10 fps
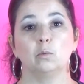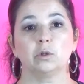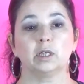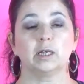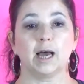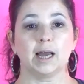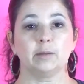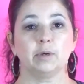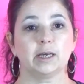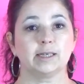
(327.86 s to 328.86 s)
with the
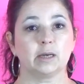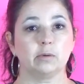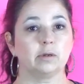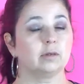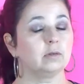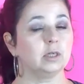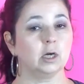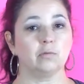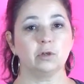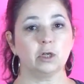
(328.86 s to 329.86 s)
lighting, because I will,
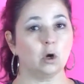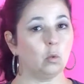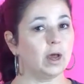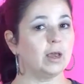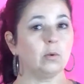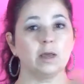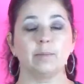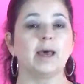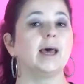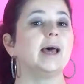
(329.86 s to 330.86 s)
if you go way, way
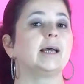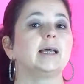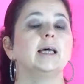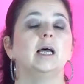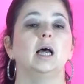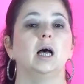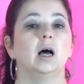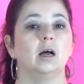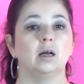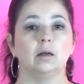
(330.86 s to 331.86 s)
back,
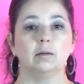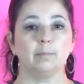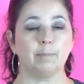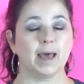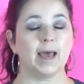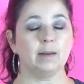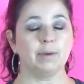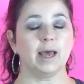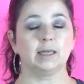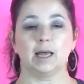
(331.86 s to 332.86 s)

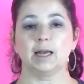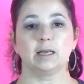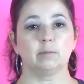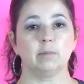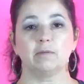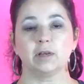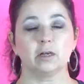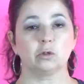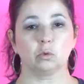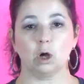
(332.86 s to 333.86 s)
bad lighting. My
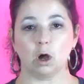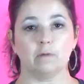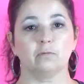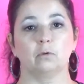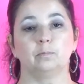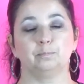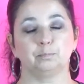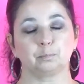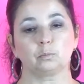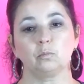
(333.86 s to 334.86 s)
videos were awful.
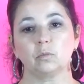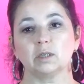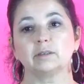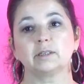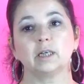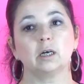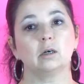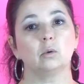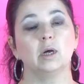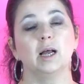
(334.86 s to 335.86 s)
So
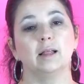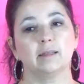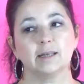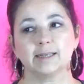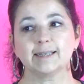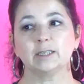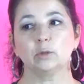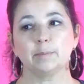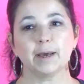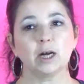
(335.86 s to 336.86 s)
this is a
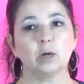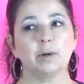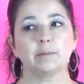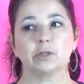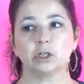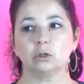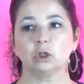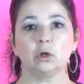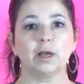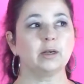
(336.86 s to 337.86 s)
little bit better, but I'm still
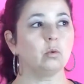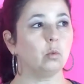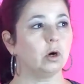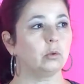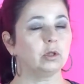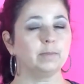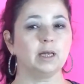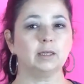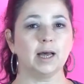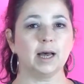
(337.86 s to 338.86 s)
trying to work with my
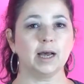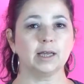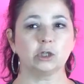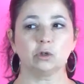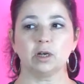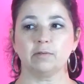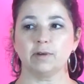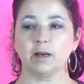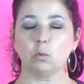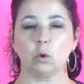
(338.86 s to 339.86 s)
lights, trying to
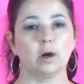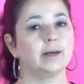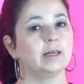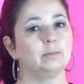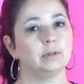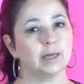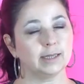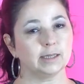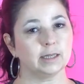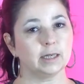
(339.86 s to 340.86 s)
find out where I need to
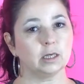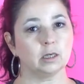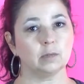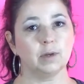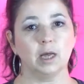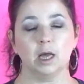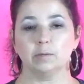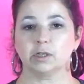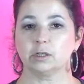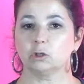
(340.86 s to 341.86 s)
place them.
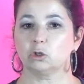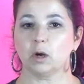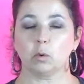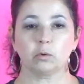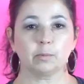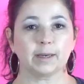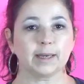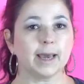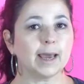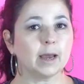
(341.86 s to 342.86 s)
Still trying to work with my
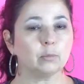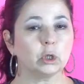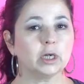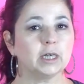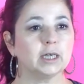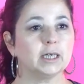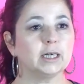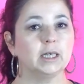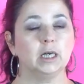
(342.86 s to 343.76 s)
camera,